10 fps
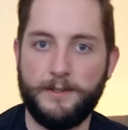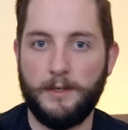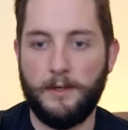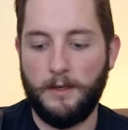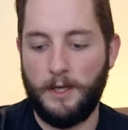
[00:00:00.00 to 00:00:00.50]

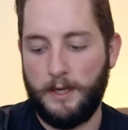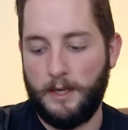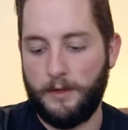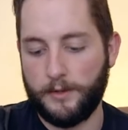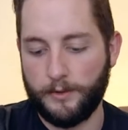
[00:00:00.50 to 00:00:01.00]
So
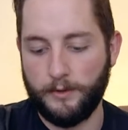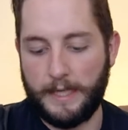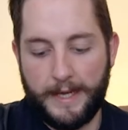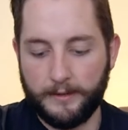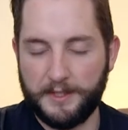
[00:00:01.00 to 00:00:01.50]
there's really
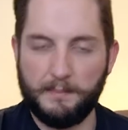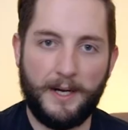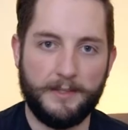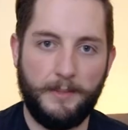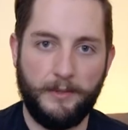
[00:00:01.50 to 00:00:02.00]
endless
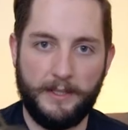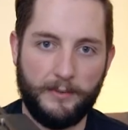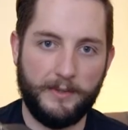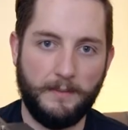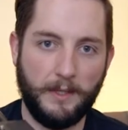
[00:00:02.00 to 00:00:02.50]
possibilities
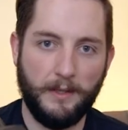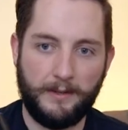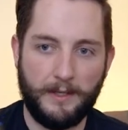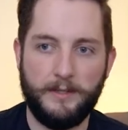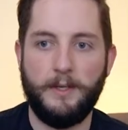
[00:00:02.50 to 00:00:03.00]
with something
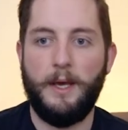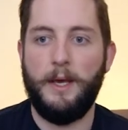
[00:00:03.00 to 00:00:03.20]
like this.